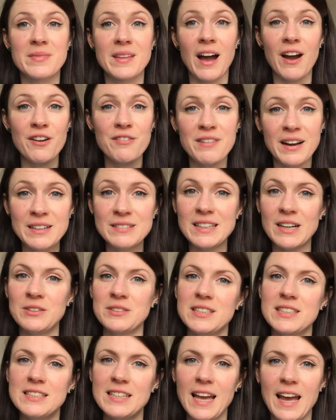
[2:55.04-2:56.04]
I found
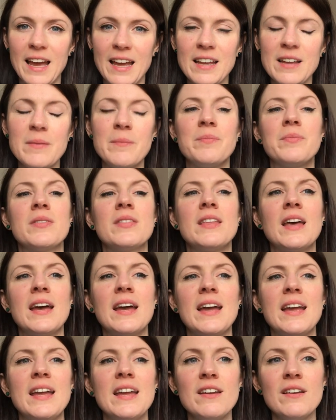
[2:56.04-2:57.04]
out today
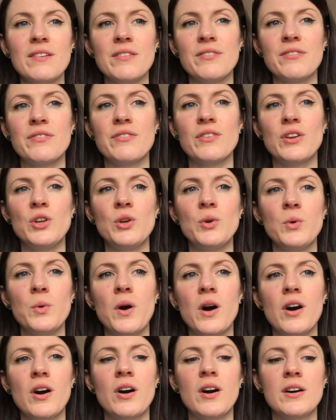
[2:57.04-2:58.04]
that if you
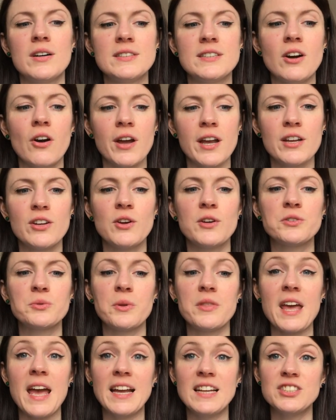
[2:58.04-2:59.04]
are diagnosed
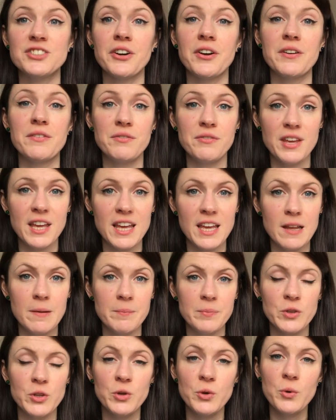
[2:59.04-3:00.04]
with HIV,
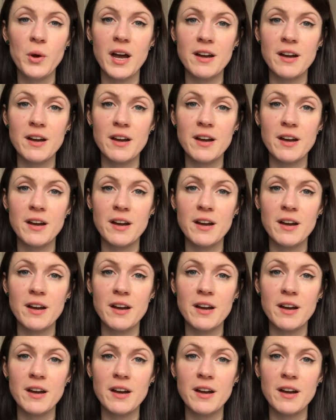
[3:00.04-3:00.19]
you